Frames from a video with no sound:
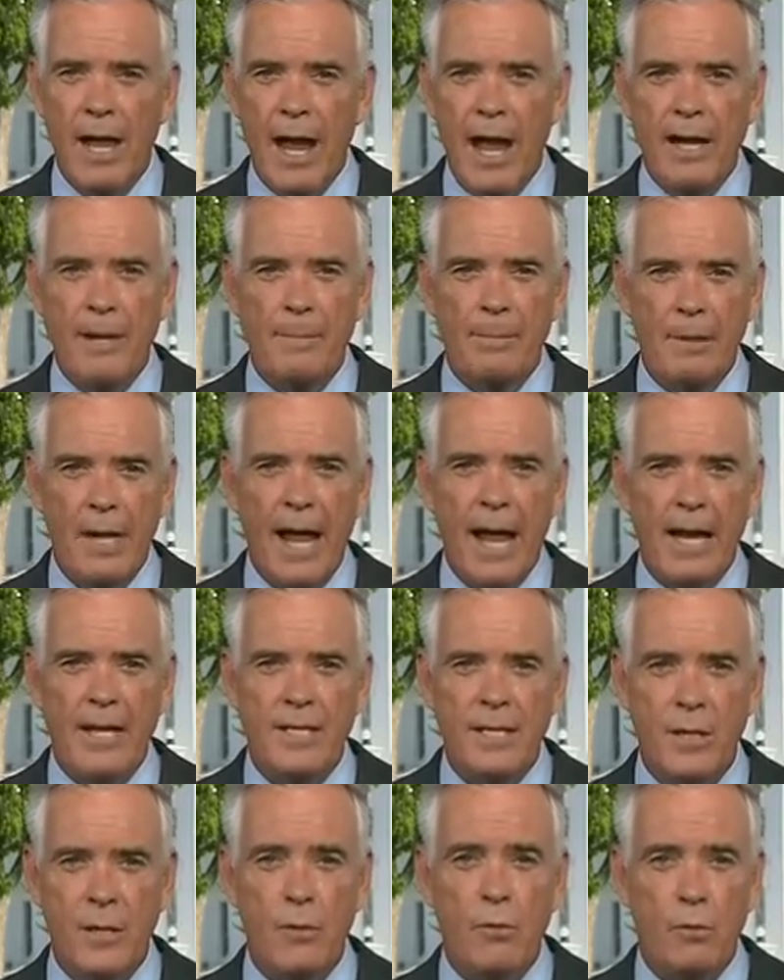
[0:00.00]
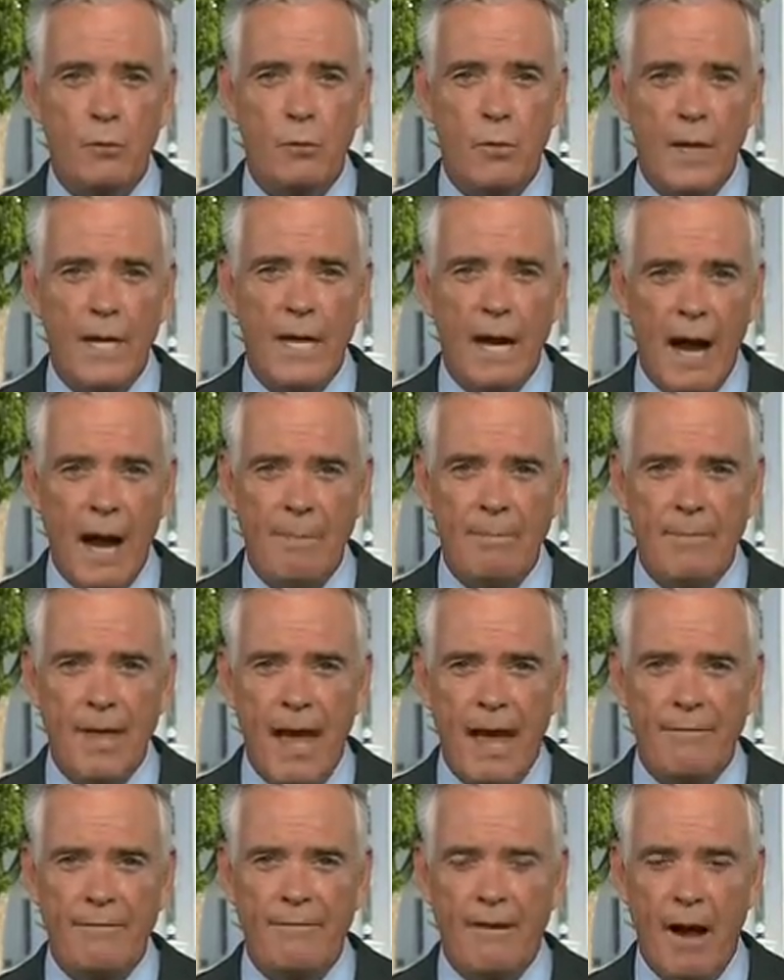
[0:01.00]
And a plan to re up
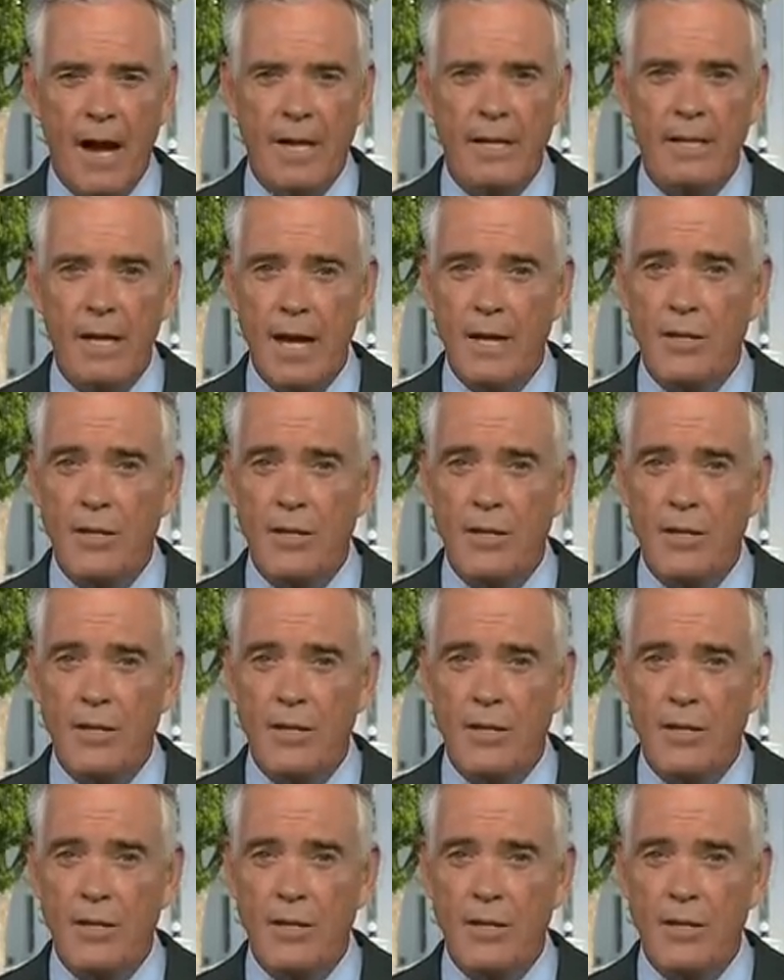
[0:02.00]
that fund